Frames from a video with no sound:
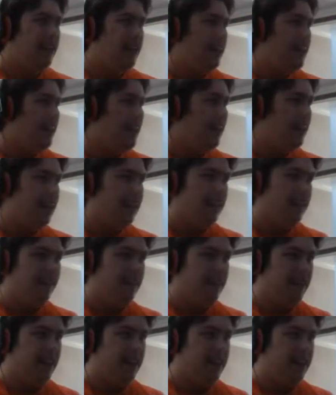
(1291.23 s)
Oh
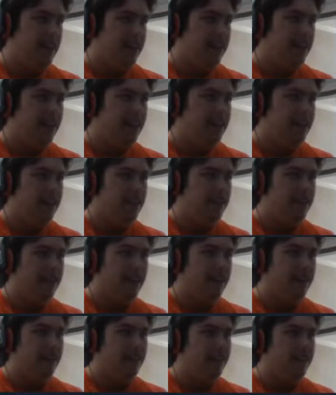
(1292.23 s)
my goodness
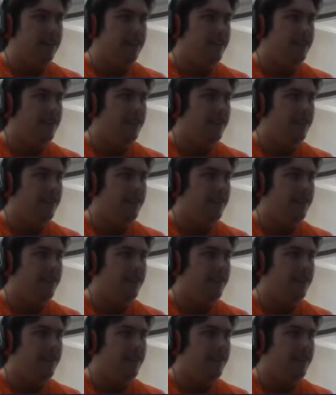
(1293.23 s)
gracious.